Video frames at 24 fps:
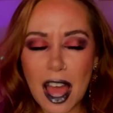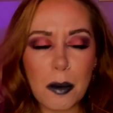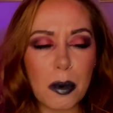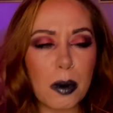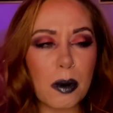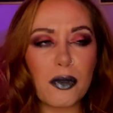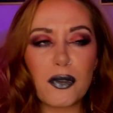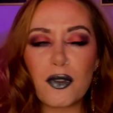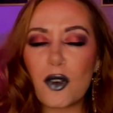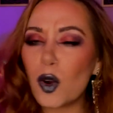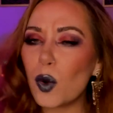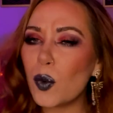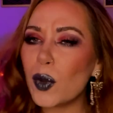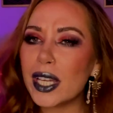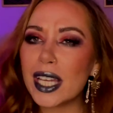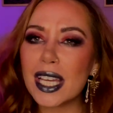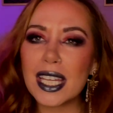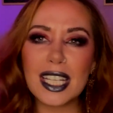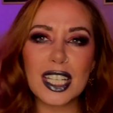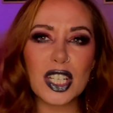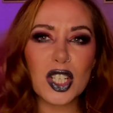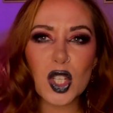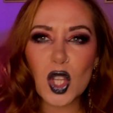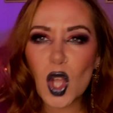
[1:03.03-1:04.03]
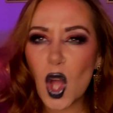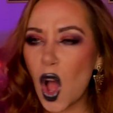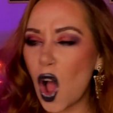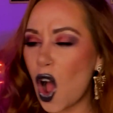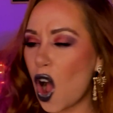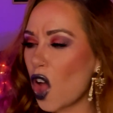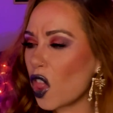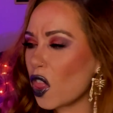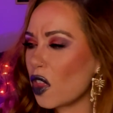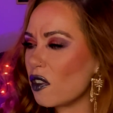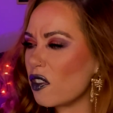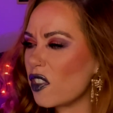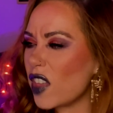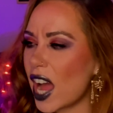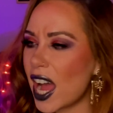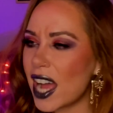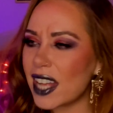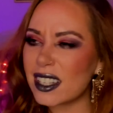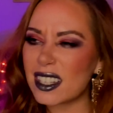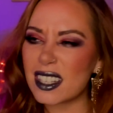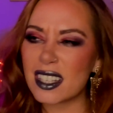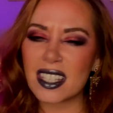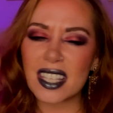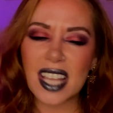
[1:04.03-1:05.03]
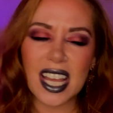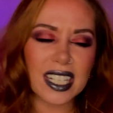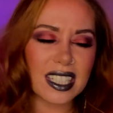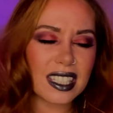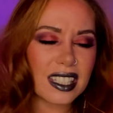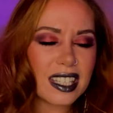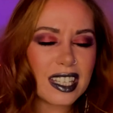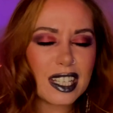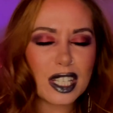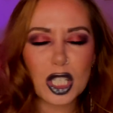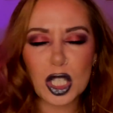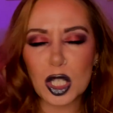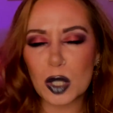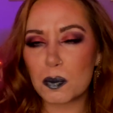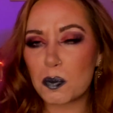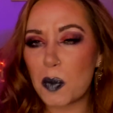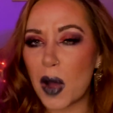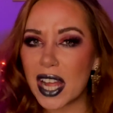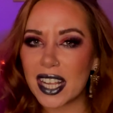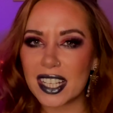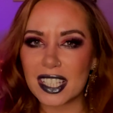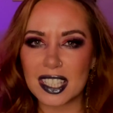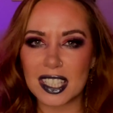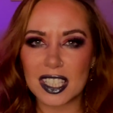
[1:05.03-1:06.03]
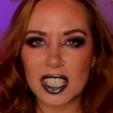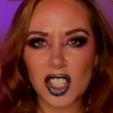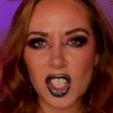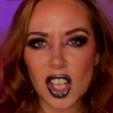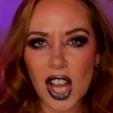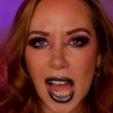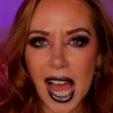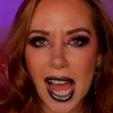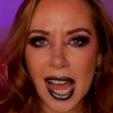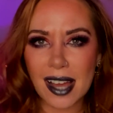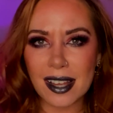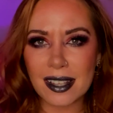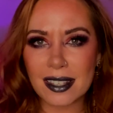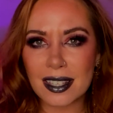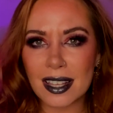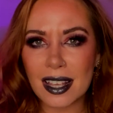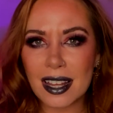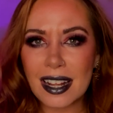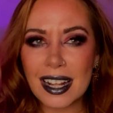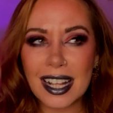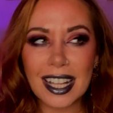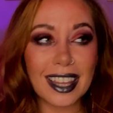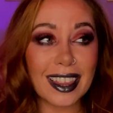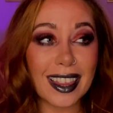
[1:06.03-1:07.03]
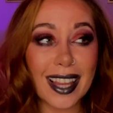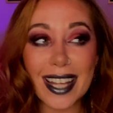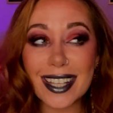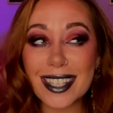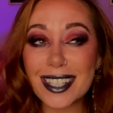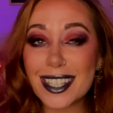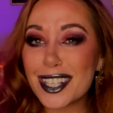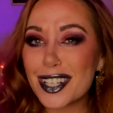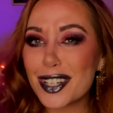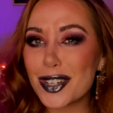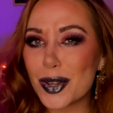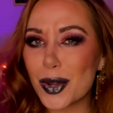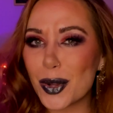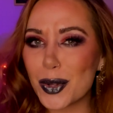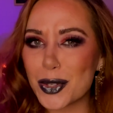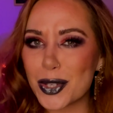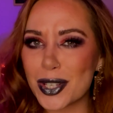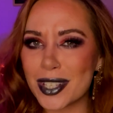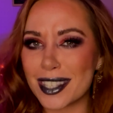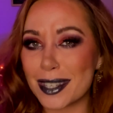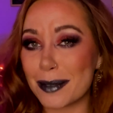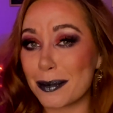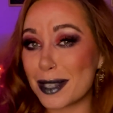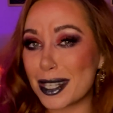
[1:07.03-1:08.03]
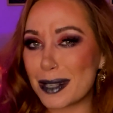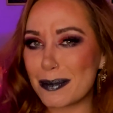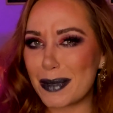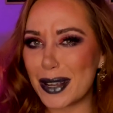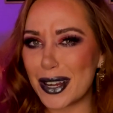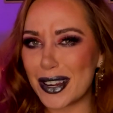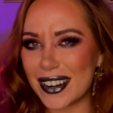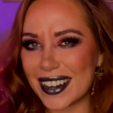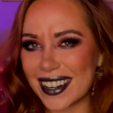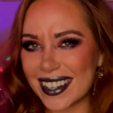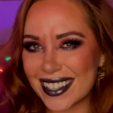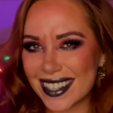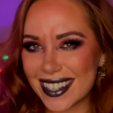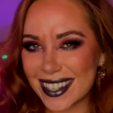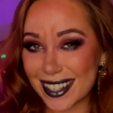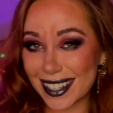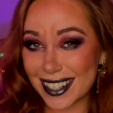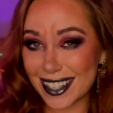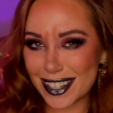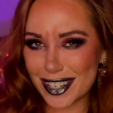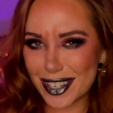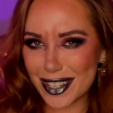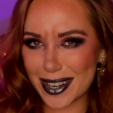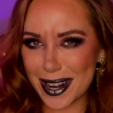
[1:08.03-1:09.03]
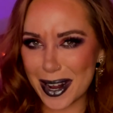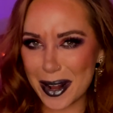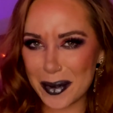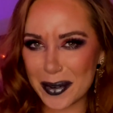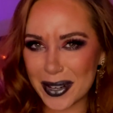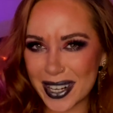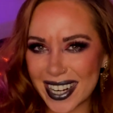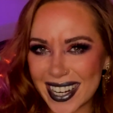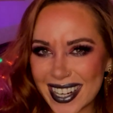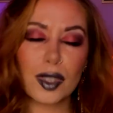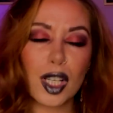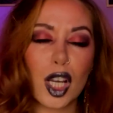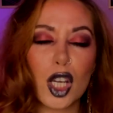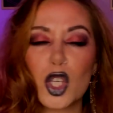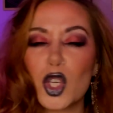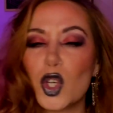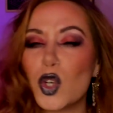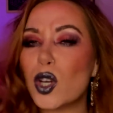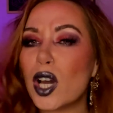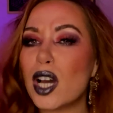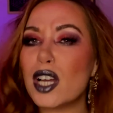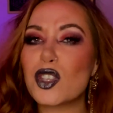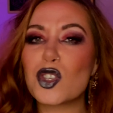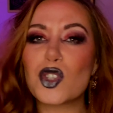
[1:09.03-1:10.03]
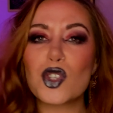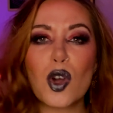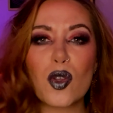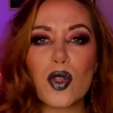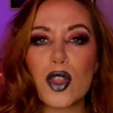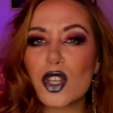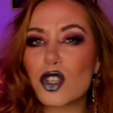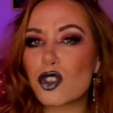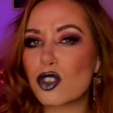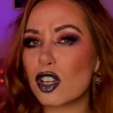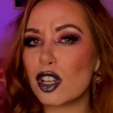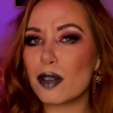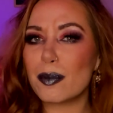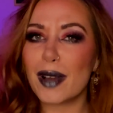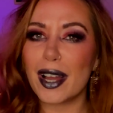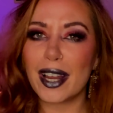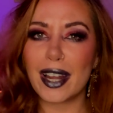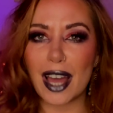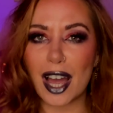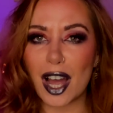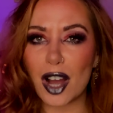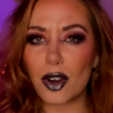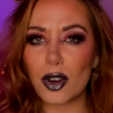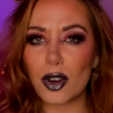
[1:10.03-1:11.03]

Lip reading: But before we get into all of that sexy, spicy jazz, let's indulge in some spirits, shall we? You guys know the drill by now.